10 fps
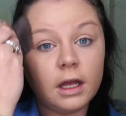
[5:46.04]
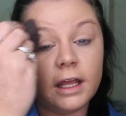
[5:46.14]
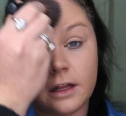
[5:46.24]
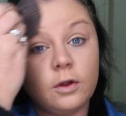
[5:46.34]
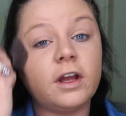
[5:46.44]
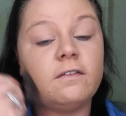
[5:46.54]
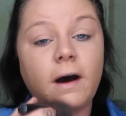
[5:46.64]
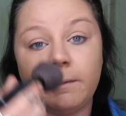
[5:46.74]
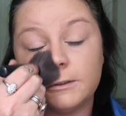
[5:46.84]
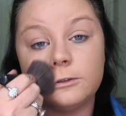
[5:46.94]
Yeah, look, if
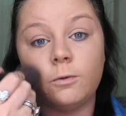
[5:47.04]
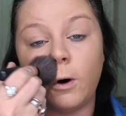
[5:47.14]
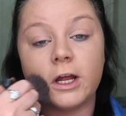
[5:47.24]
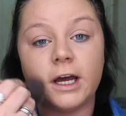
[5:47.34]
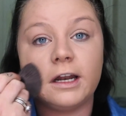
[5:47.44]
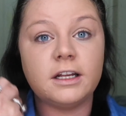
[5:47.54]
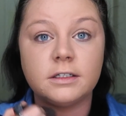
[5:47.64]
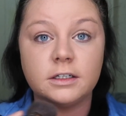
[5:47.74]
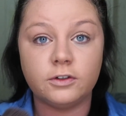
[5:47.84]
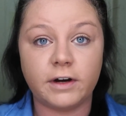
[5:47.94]
I was to walk out
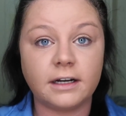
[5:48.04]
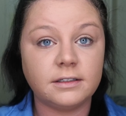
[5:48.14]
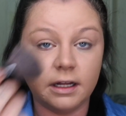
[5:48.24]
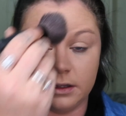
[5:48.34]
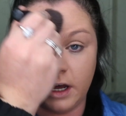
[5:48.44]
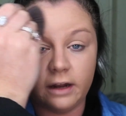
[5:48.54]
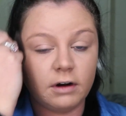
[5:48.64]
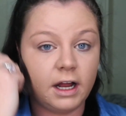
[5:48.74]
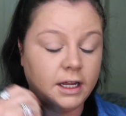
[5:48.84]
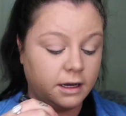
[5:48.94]
into direct sunlight
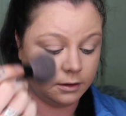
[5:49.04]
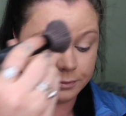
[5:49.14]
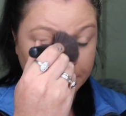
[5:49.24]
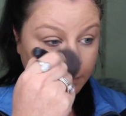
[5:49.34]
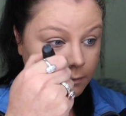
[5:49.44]
right now,